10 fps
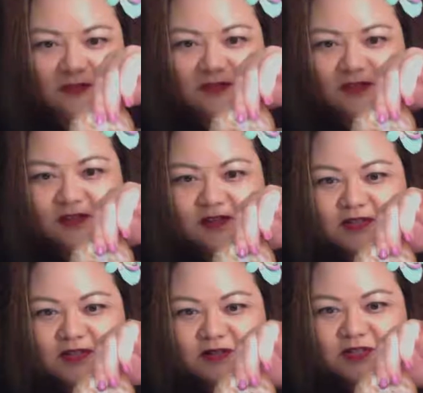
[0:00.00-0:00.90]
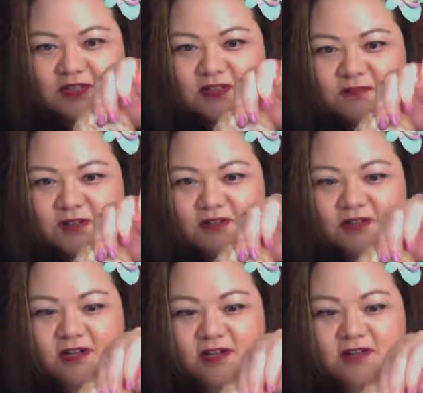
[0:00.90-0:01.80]
Let's see what's in the middle,
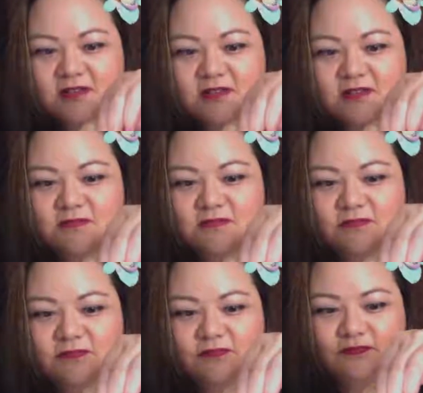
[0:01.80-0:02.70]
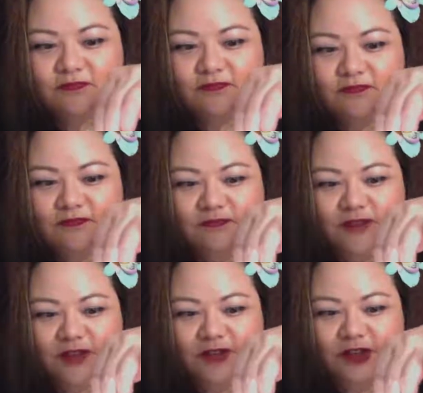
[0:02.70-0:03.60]
guys
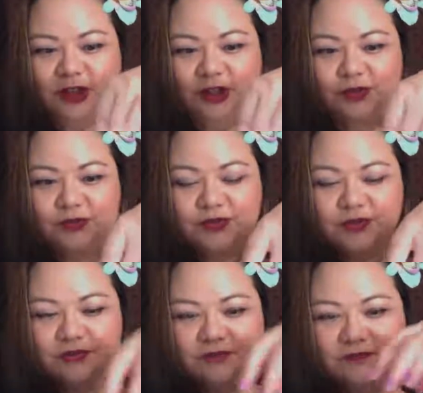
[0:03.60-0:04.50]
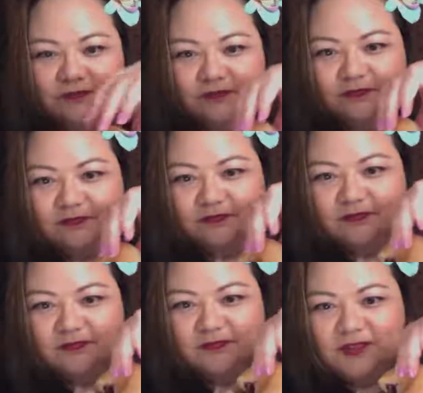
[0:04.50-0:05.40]
and girls.
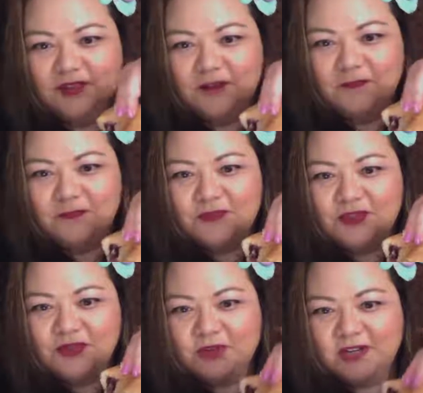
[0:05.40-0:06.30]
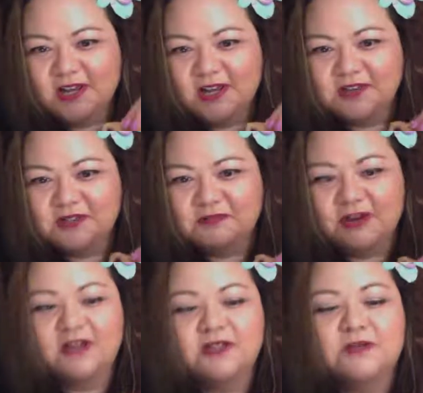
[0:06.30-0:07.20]
Yep, this one has the
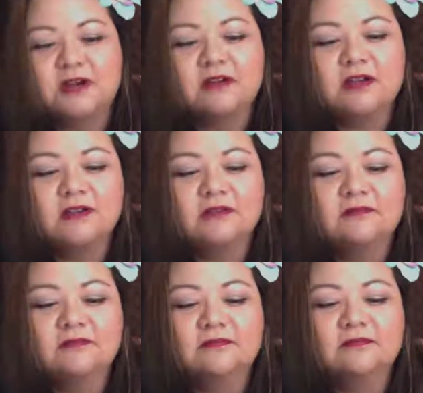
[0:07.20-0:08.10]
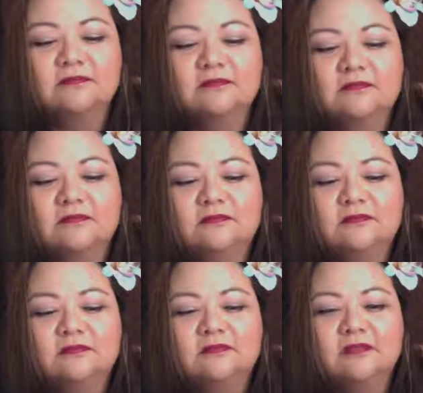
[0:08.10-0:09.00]
raspberry.
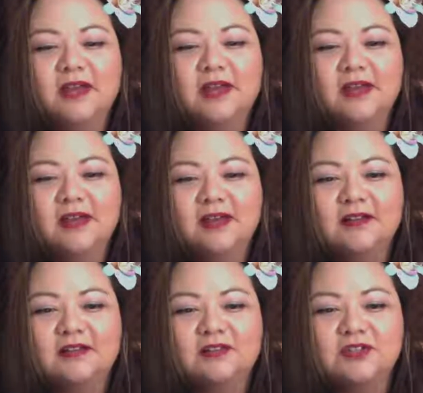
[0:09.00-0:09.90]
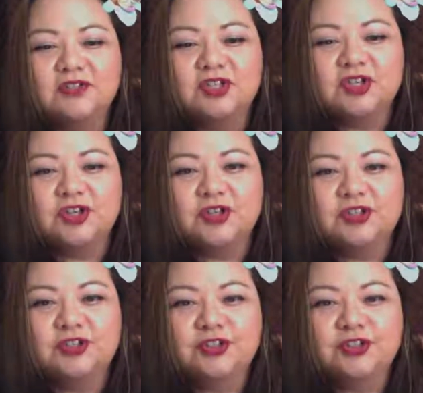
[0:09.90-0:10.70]
And it looks good.